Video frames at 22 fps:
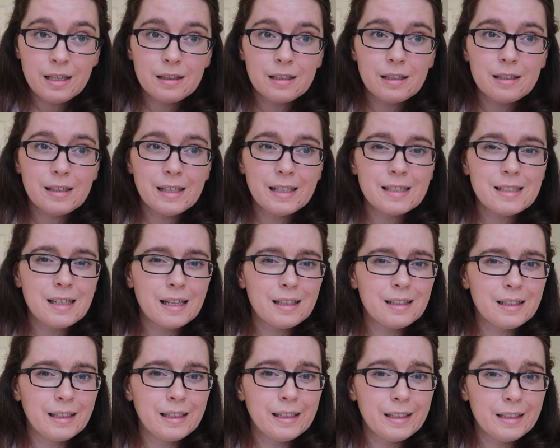the things that I
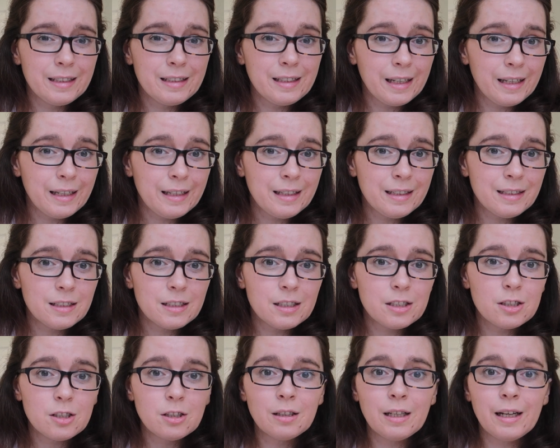think you need.
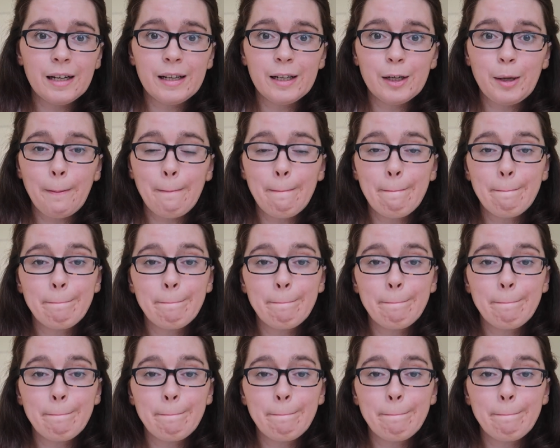So like